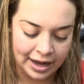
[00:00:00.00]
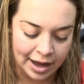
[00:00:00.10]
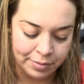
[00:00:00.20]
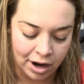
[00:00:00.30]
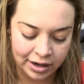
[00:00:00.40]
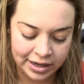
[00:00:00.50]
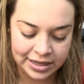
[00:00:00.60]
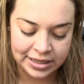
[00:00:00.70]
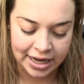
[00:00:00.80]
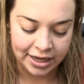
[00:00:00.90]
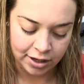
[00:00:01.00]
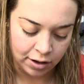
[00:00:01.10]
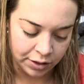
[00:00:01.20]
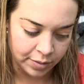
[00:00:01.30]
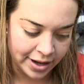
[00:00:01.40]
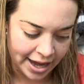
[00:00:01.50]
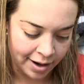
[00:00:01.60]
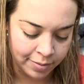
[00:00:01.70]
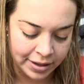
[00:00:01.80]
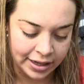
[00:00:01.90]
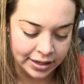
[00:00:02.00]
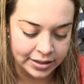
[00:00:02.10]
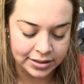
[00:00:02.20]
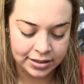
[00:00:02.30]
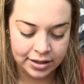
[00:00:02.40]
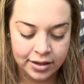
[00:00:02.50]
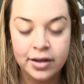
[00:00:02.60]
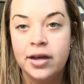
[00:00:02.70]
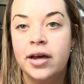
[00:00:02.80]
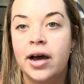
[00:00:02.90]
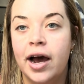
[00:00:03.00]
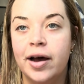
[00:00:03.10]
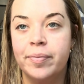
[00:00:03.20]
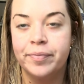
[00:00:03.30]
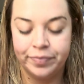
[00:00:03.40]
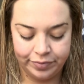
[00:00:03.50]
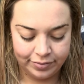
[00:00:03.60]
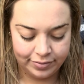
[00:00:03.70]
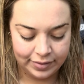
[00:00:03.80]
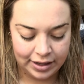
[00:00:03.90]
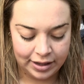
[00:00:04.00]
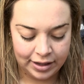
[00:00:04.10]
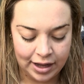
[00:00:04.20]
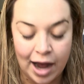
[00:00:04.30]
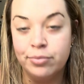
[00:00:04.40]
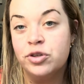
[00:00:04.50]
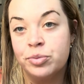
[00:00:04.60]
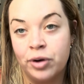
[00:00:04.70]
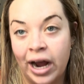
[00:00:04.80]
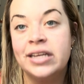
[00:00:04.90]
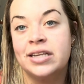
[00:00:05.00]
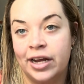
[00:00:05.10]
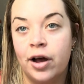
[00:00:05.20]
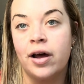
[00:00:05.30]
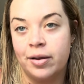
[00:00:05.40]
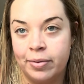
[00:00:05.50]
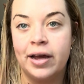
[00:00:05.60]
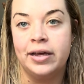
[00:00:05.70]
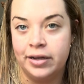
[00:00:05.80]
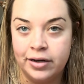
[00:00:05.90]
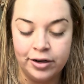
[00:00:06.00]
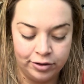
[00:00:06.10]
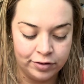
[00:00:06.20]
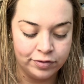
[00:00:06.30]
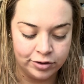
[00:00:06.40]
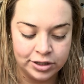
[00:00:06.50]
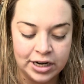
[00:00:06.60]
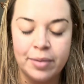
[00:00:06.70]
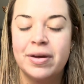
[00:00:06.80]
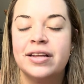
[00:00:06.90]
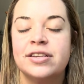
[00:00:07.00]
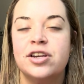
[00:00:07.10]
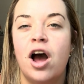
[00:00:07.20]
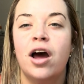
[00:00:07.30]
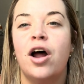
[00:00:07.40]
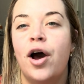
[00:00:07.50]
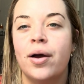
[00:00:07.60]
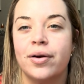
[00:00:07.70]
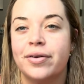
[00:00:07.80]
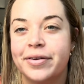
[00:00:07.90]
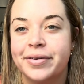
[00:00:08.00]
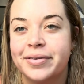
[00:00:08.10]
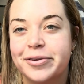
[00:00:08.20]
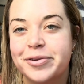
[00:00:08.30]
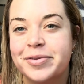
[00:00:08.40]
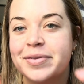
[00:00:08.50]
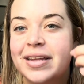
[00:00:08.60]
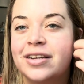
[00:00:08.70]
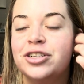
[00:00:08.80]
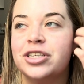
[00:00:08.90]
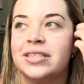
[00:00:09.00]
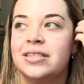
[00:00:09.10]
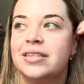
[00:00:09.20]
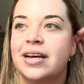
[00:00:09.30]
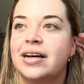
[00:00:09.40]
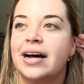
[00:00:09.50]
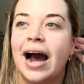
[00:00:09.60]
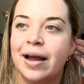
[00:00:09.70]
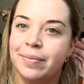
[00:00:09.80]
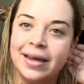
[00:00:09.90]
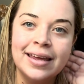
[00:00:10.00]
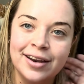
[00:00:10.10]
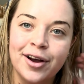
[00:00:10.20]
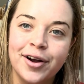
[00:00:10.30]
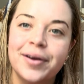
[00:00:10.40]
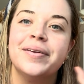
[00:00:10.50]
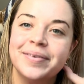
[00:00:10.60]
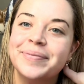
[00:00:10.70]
I'm not gonna take it all the way out because I'm surprised I got it back in here the first time. It's not hard, it's just I make it hard.